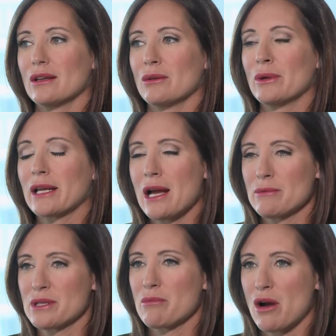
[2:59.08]
When it
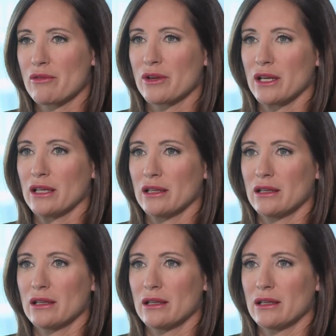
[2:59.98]
comes to poverty,
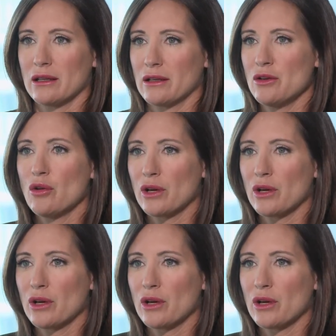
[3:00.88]
uh, no